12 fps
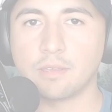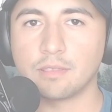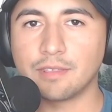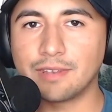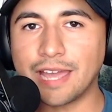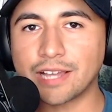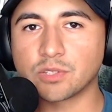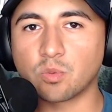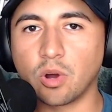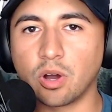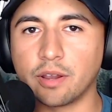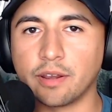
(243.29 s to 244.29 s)
The next
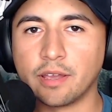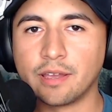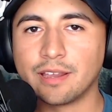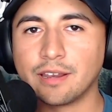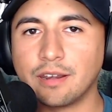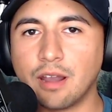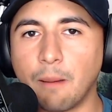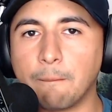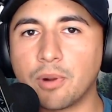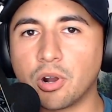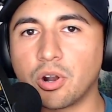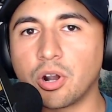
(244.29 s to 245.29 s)
one,
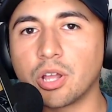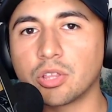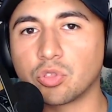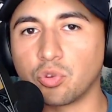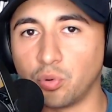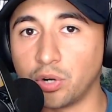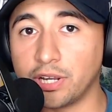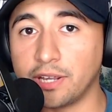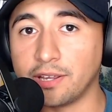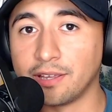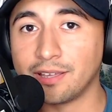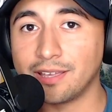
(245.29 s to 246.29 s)
number
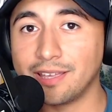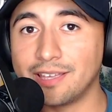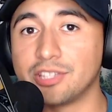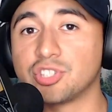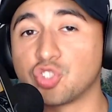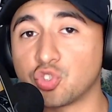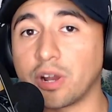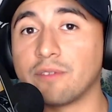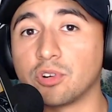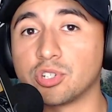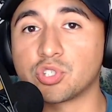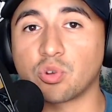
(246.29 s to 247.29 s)
3, is
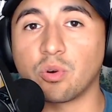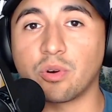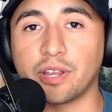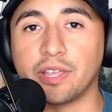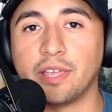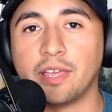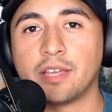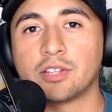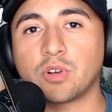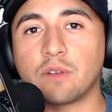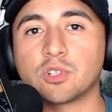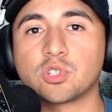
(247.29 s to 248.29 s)
Trevor Story.
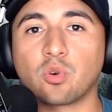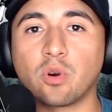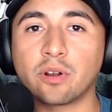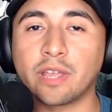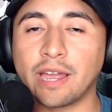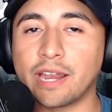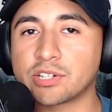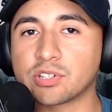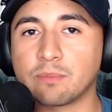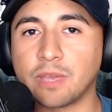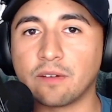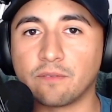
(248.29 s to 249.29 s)
Trevor Story, I
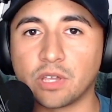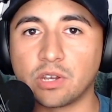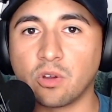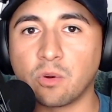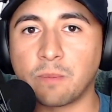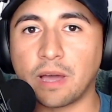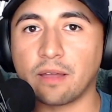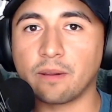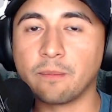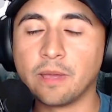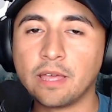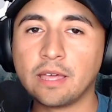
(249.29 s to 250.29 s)
actually made a video about
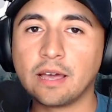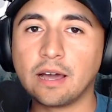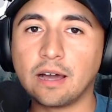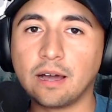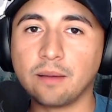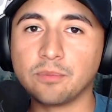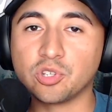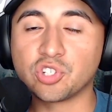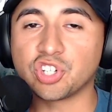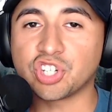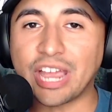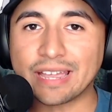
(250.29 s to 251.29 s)
him. You
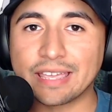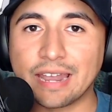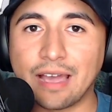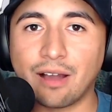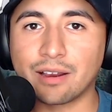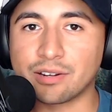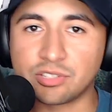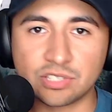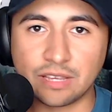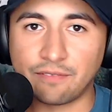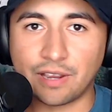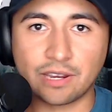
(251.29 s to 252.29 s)
should check it out. I'm going to
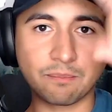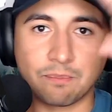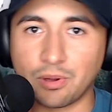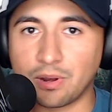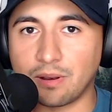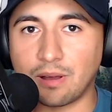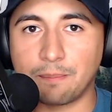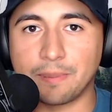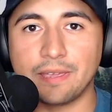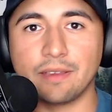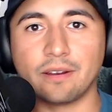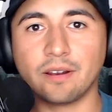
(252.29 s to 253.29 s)
see if I can put it up
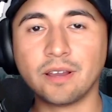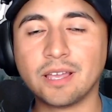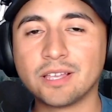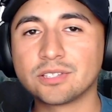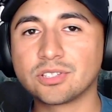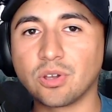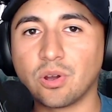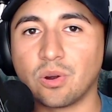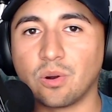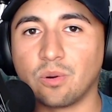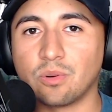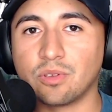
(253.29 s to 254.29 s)
here
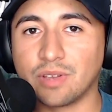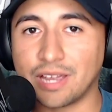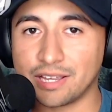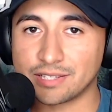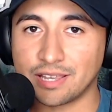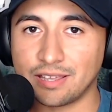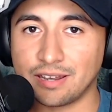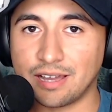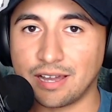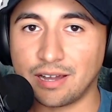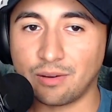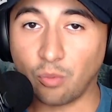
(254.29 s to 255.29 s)
so you guys
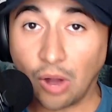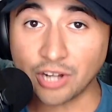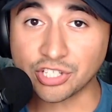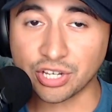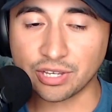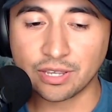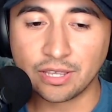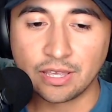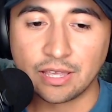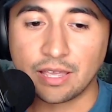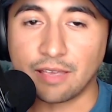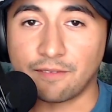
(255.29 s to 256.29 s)
can watch it.
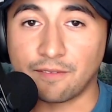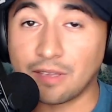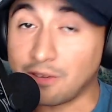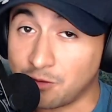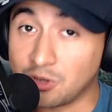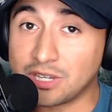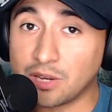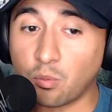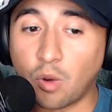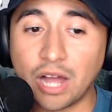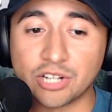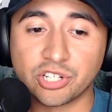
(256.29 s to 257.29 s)
If you did
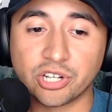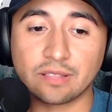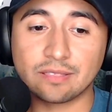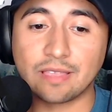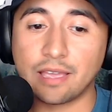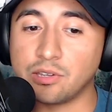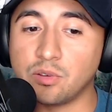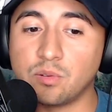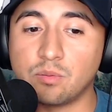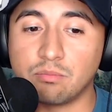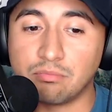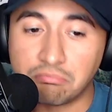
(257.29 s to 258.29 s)
watch it, then
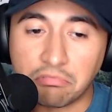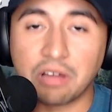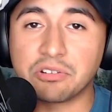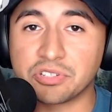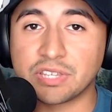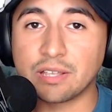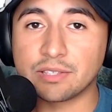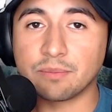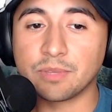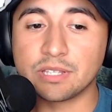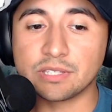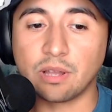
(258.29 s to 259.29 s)
you understand some
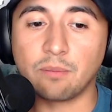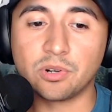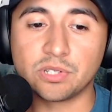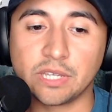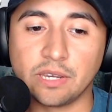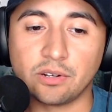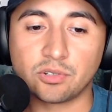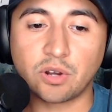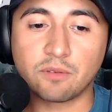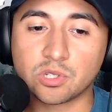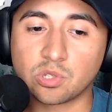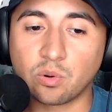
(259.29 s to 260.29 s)
of these numbers here.
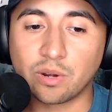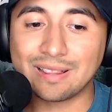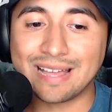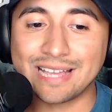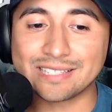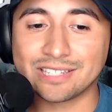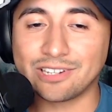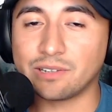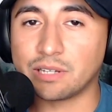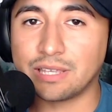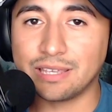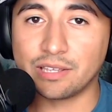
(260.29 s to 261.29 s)
Trevor Story last year,
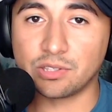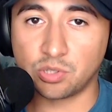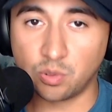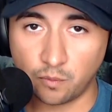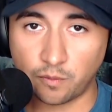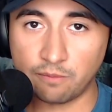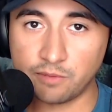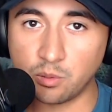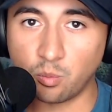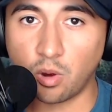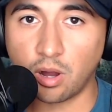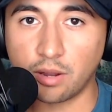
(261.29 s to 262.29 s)
he hit
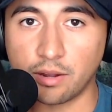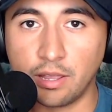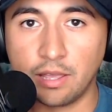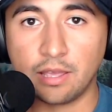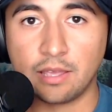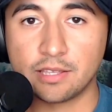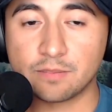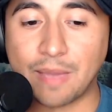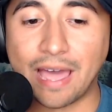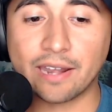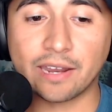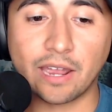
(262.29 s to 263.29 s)
251, his
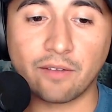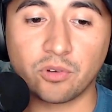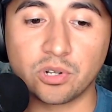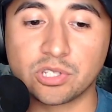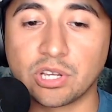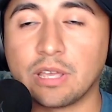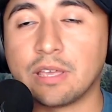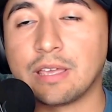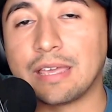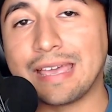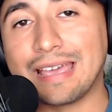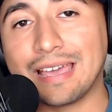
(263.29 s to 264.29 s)
batting average,
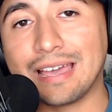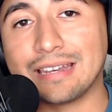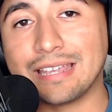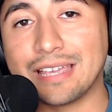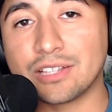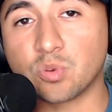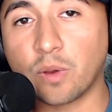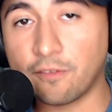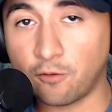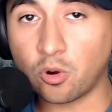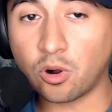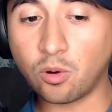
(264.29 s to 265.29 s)
and he had
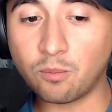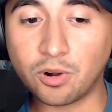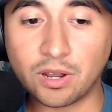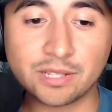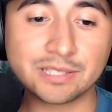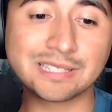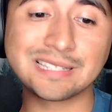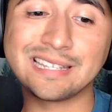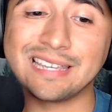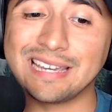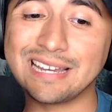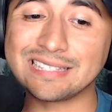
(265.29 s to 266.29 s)
24 home runs.
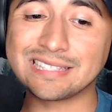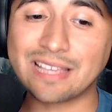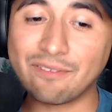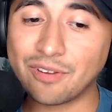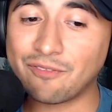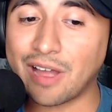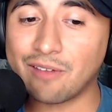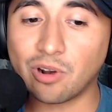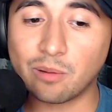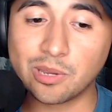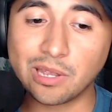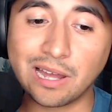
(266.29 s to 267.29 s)
He had 75
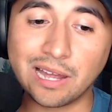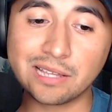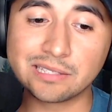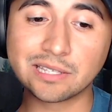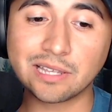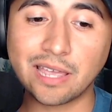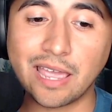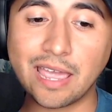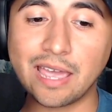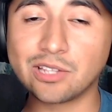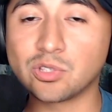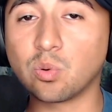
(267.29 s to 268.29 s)
RBIs
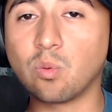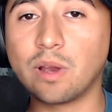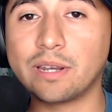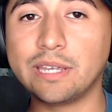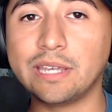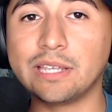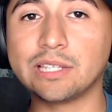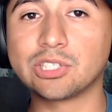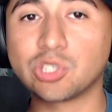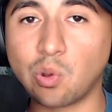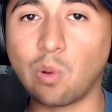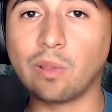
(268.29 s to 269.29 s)
and 20
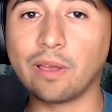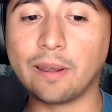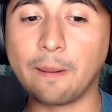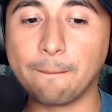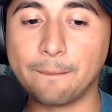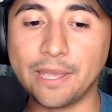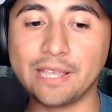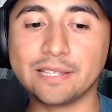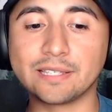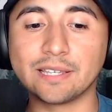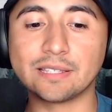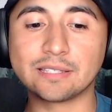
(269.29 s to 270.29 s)
stolen
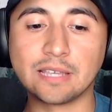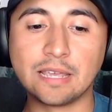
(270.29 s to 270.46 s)
bases.